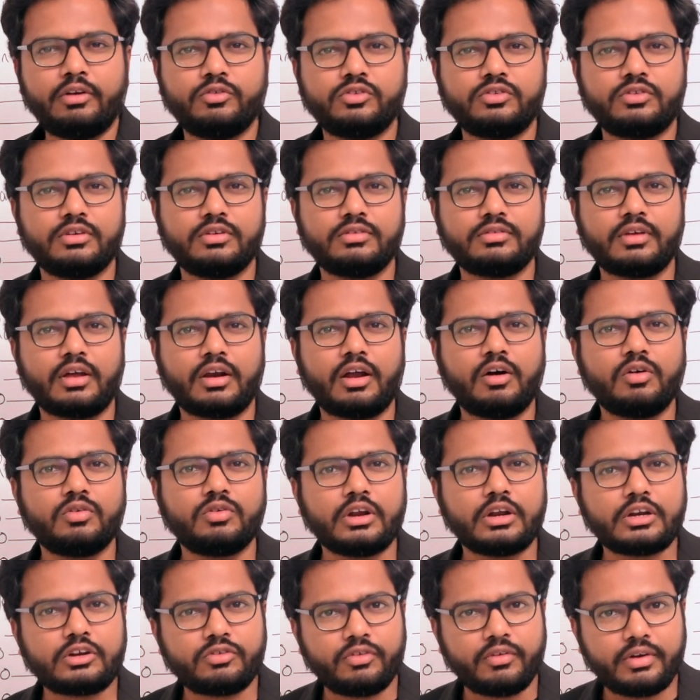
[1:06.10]
which is
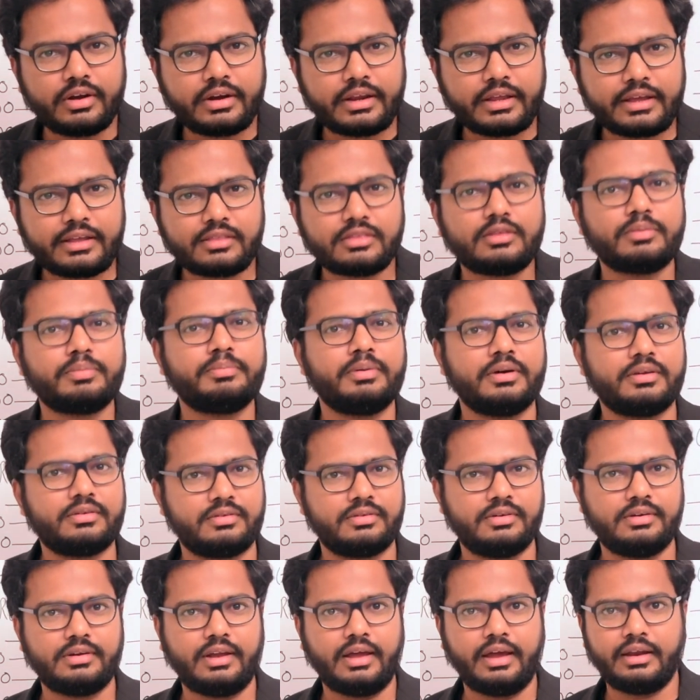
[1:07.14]
around 20th
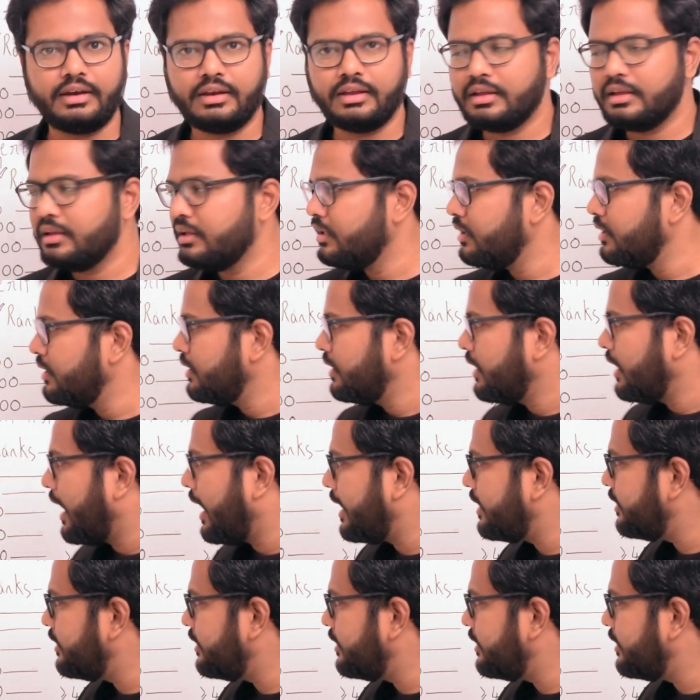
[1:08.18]
percentile. And